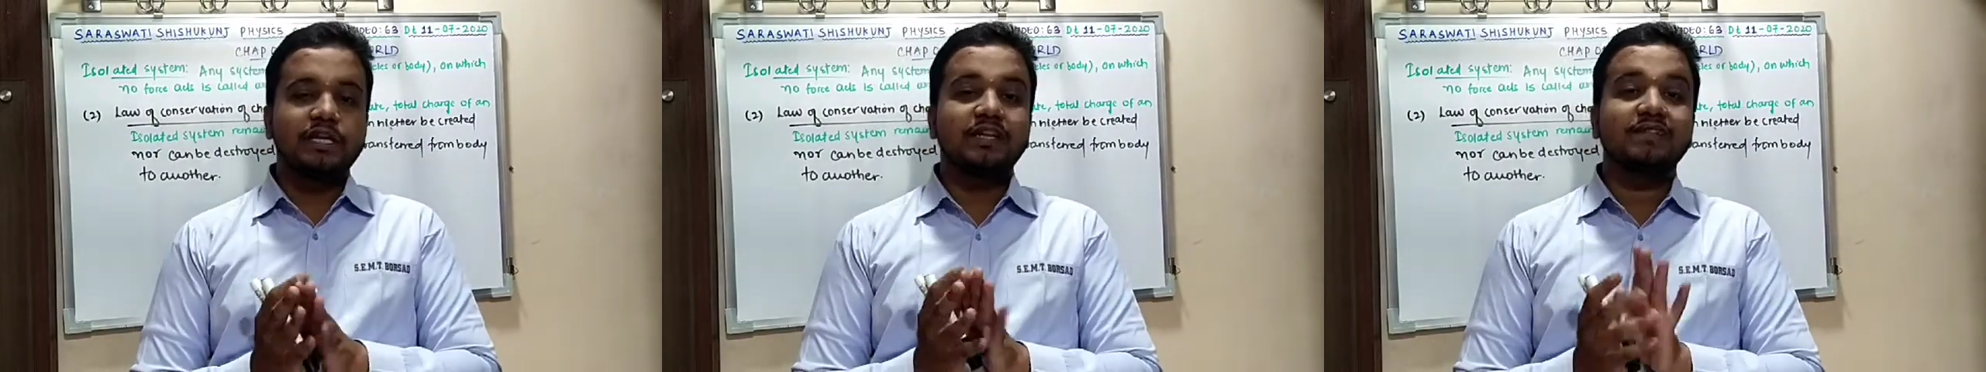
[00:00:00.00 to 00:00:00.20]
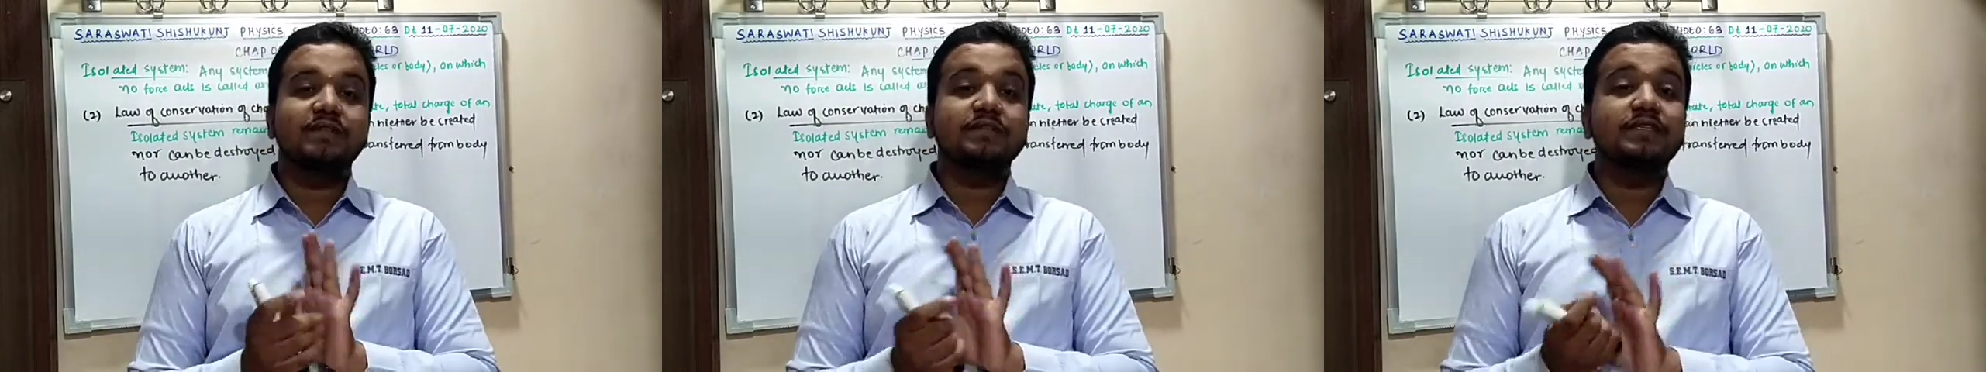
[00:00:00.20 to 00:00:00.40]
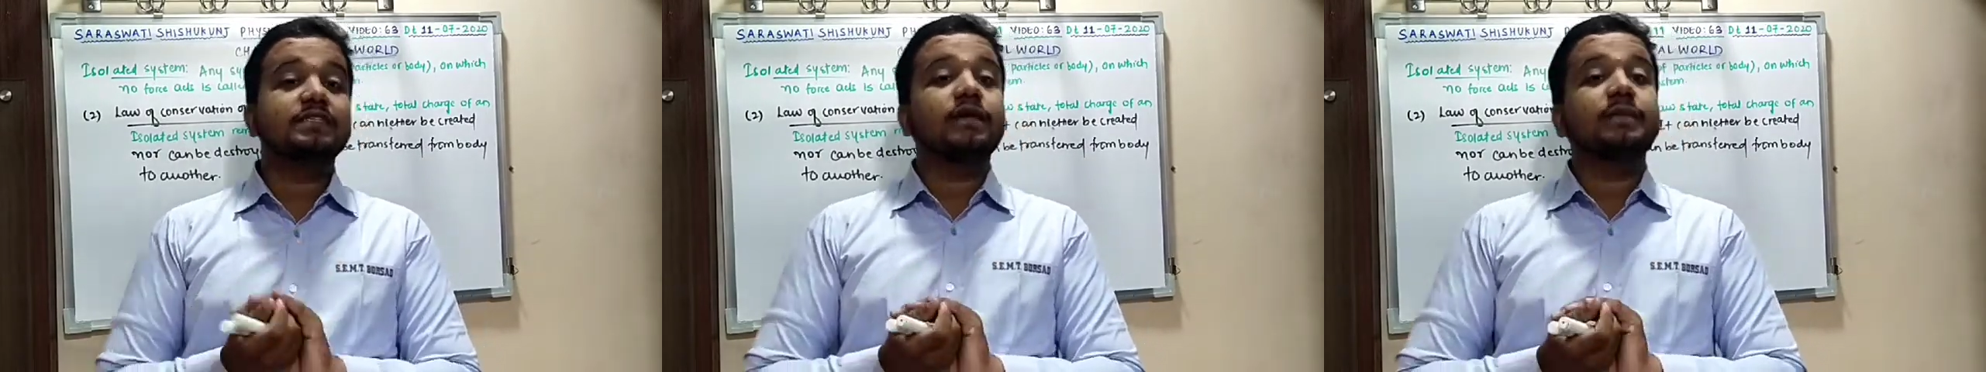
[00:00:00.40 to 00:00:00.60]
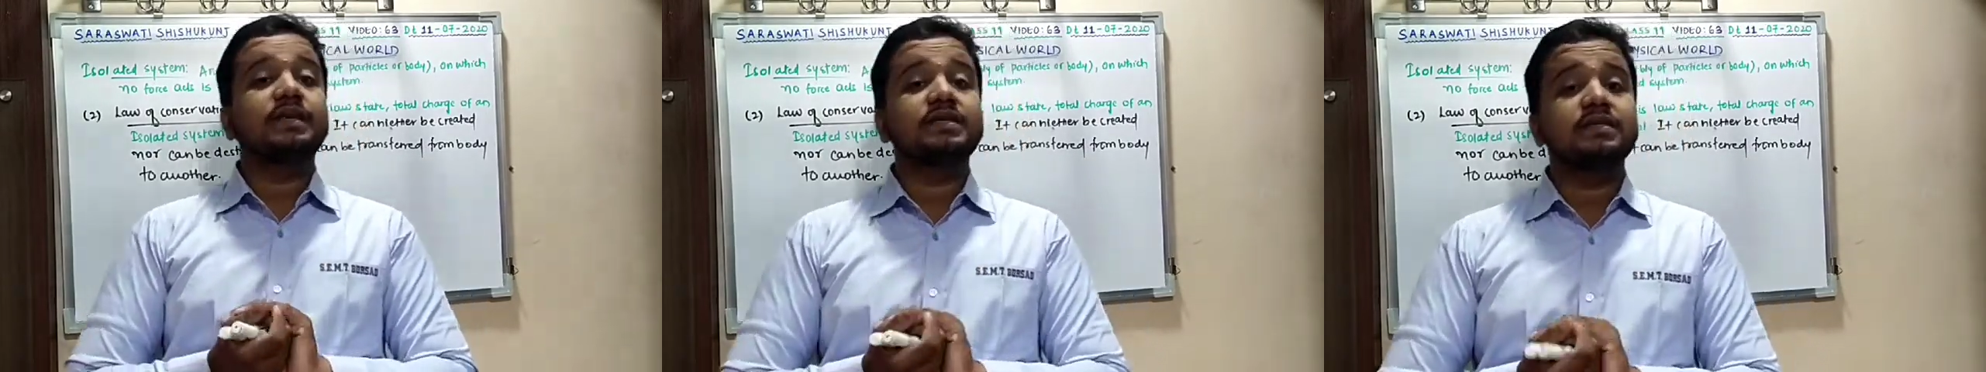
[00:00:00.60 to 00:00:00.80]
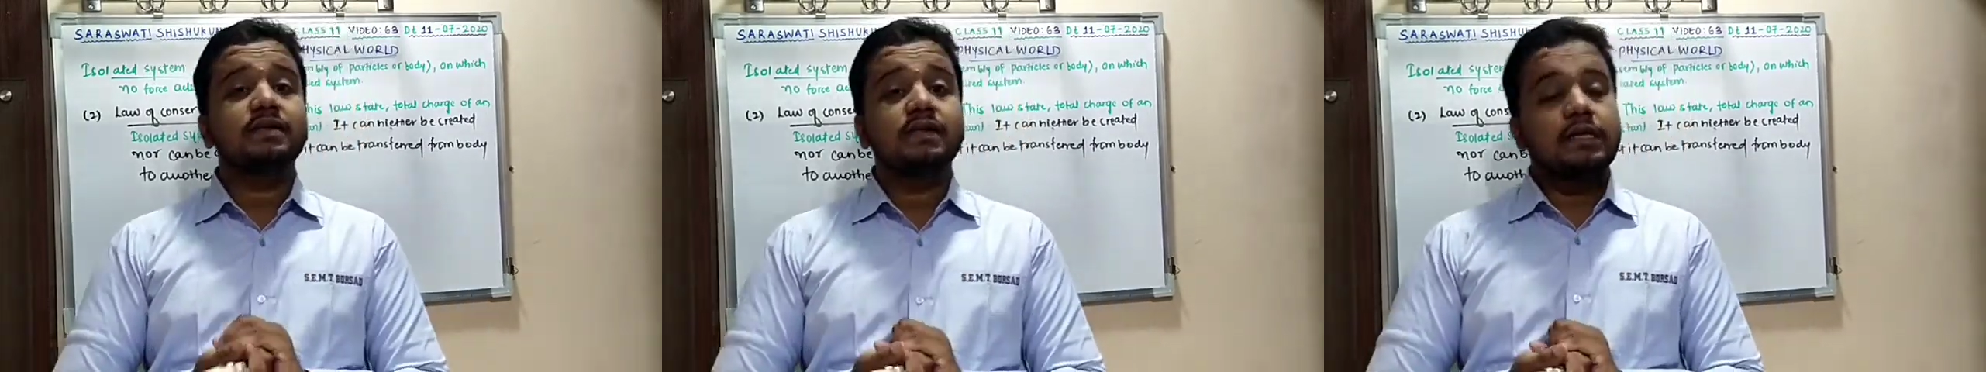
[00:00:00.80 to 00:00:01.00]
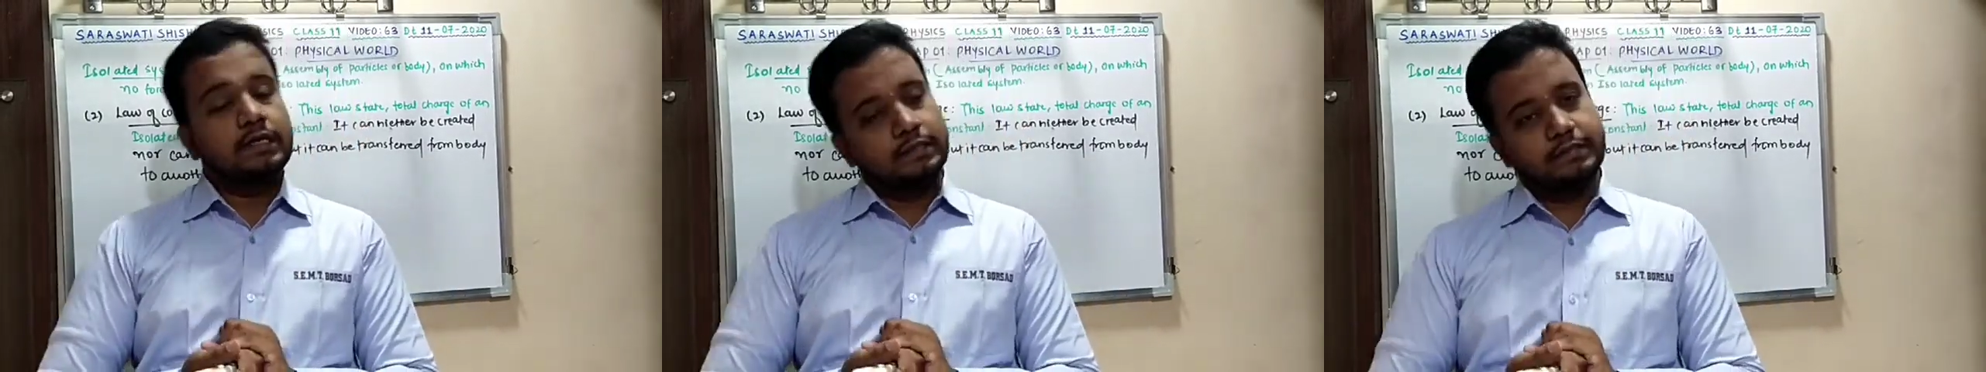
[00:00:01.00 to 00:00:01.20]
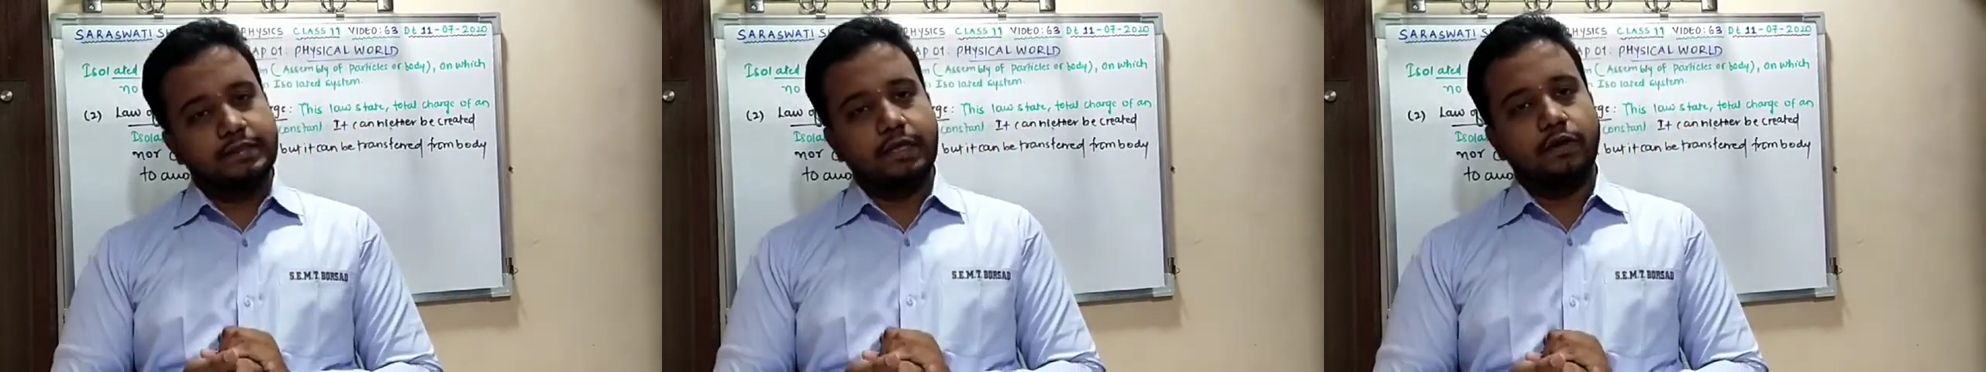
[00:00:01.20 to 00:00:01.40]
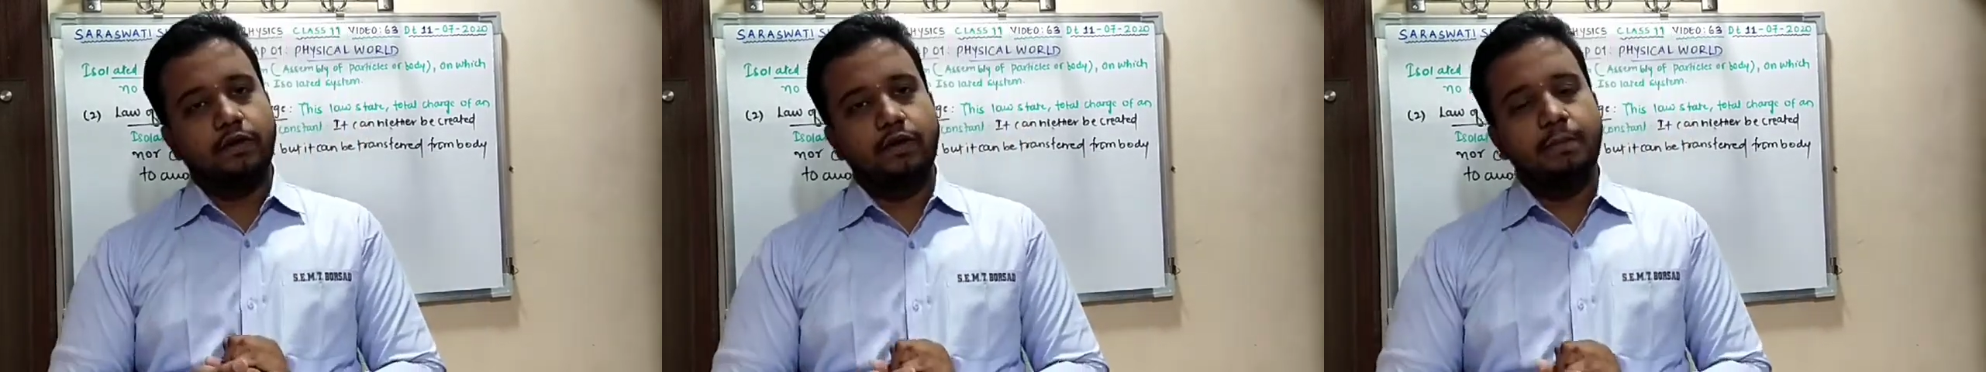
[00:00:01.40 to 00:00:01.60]
of the system is
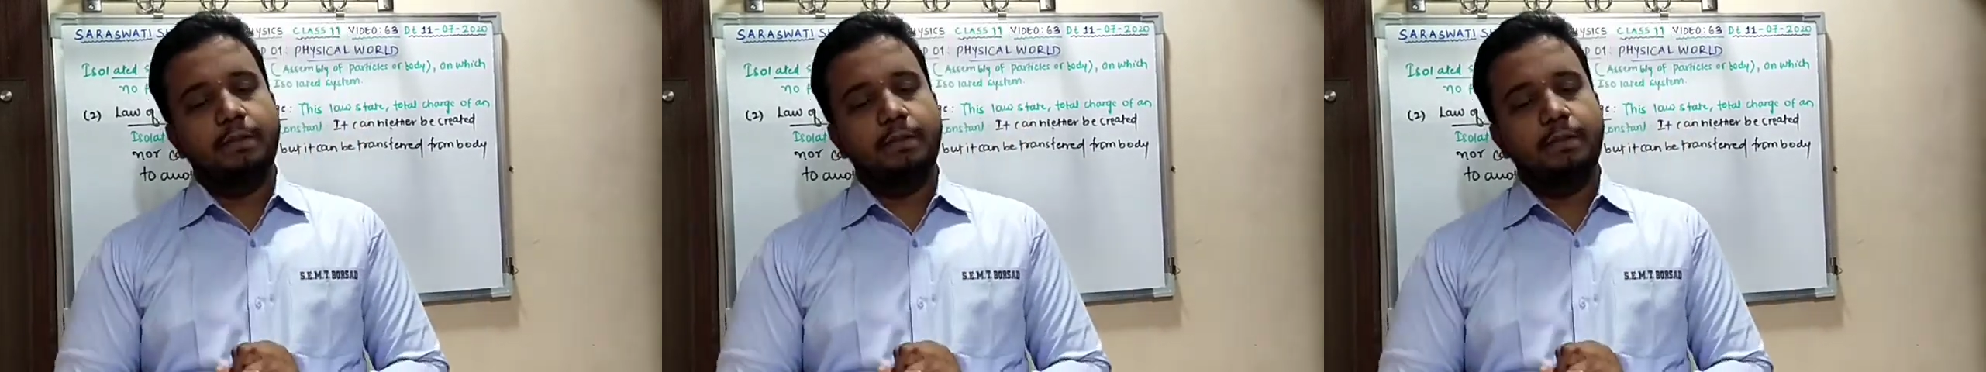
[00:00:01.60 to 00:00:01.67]
0.